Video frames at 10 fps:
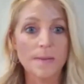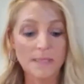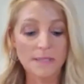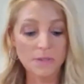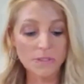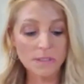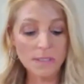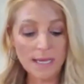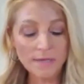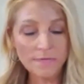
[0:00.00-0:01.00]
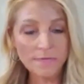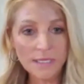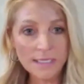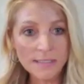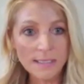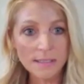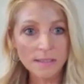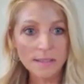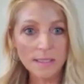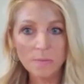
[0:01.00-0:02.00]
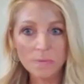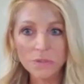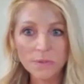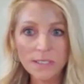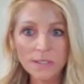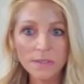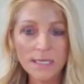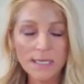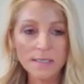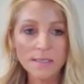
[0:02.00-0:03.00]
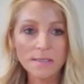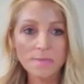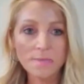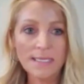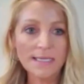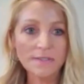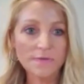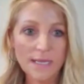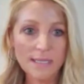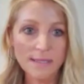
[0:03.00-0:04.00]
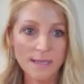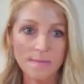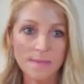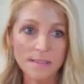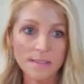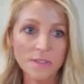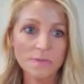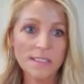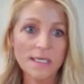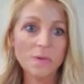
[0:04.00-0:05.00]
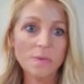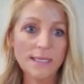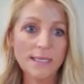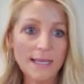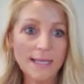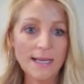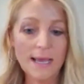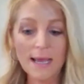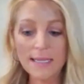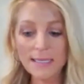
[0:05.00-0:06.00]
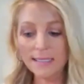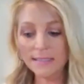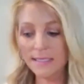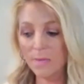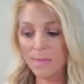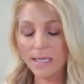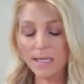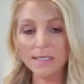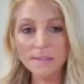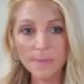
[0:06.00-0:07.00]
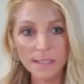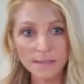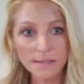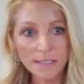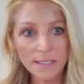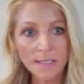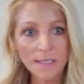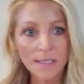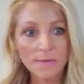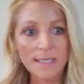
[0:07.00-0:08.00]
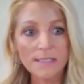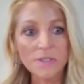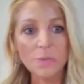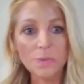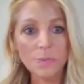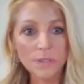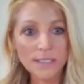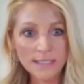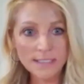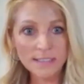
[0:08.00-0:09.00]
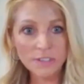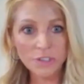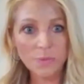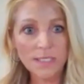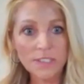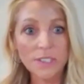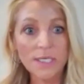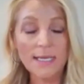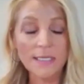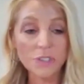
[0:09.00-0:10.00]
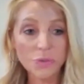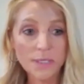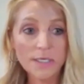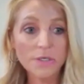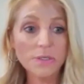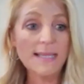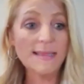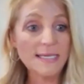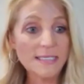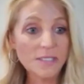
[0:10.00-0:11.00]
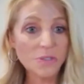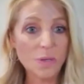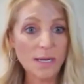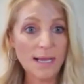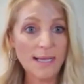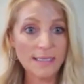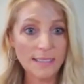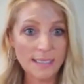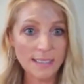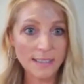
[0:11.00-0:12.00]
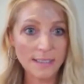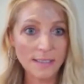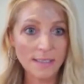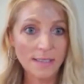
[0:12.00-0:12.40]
But there's a lot of things that were triggered and we can't define them. And so until we can, I can't tell my husband, okay, so when we're in this situation, I get triggered and this is what I need